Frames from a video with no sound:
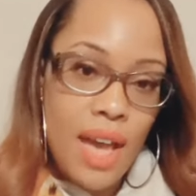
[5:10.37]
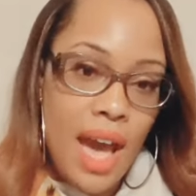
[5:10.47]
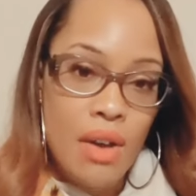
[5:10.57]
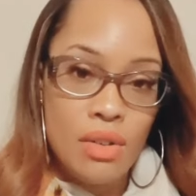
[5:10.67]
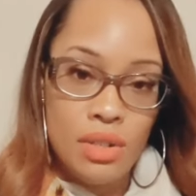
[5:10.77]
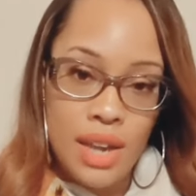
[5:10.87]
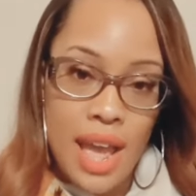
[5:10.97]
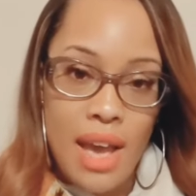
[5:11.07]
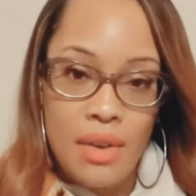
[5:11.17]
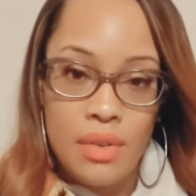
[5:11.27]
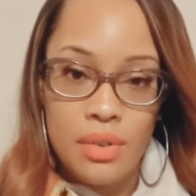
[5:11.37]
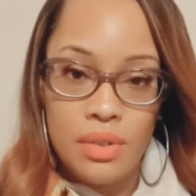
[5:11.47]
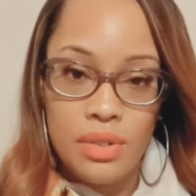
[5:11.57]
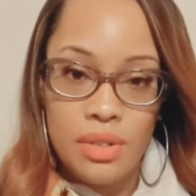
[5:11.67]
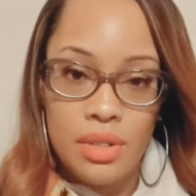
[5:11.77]
out now.
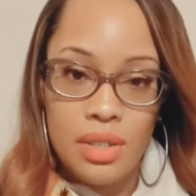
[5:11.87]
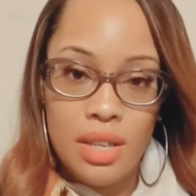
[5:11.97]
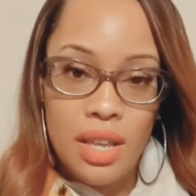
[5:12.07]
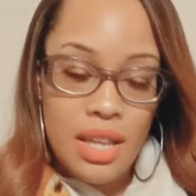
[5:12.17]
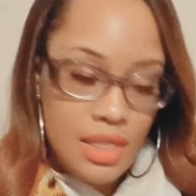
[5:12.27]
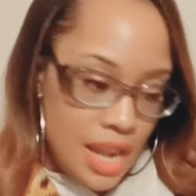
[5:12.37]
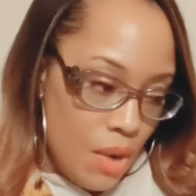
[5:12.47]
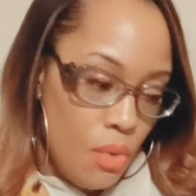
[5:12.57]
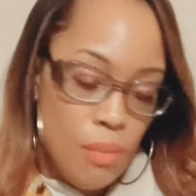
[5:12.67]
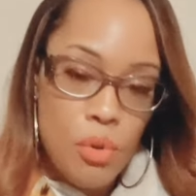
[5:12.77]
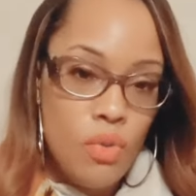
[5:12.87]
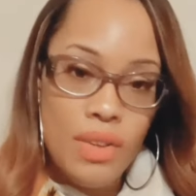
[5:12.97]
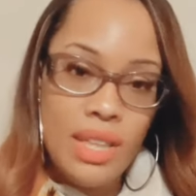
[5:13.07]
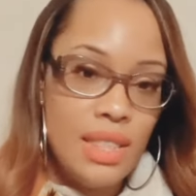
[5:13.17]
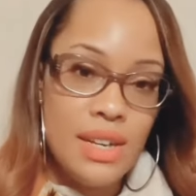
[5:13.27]
They're
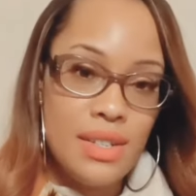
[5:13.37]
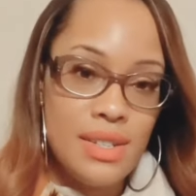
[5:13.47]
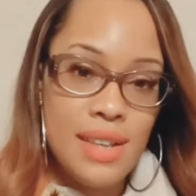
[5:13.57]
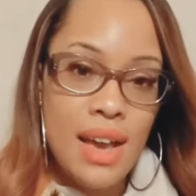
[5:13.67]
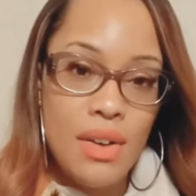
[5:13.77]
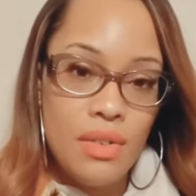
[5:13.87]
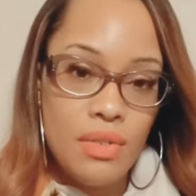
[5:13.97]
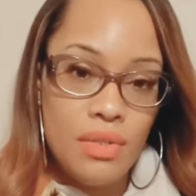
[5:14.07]
removing their self.